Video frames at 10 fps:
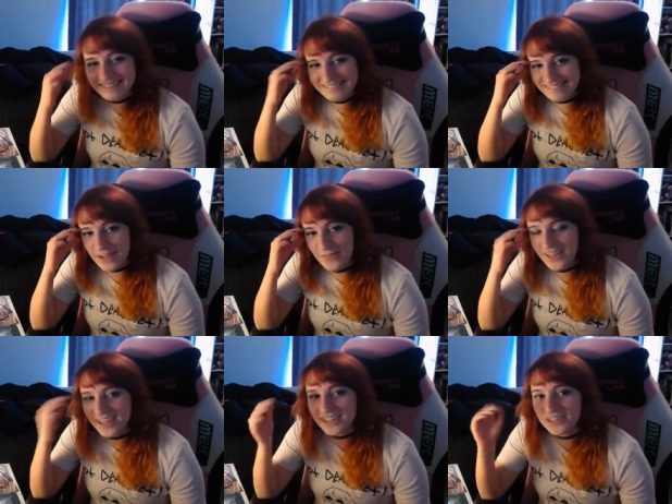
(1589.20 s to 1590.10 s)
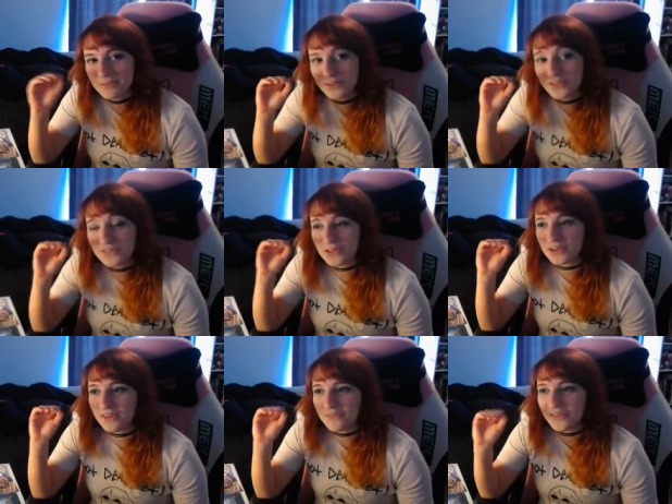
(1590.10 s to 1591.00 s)
I feel like I need to move
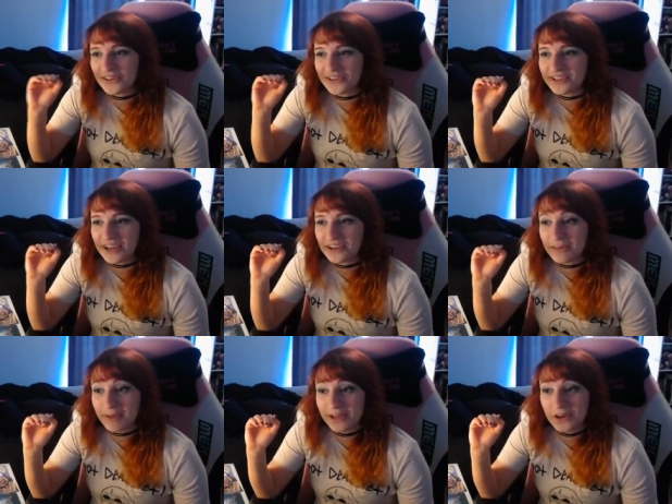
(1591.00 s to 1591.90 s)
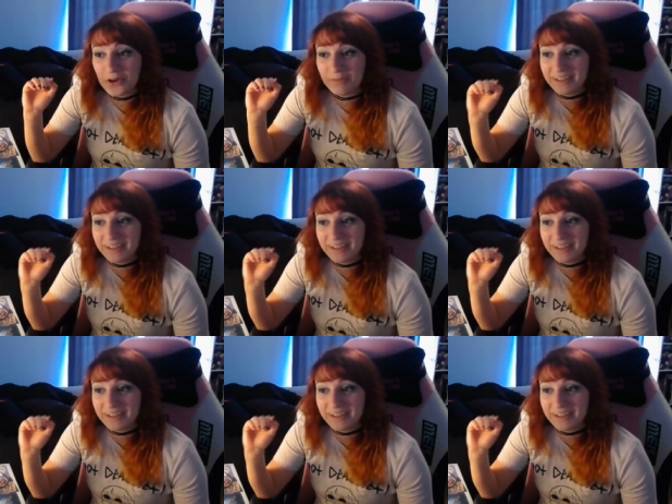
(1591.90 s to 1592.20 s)
Nora farther down on my coping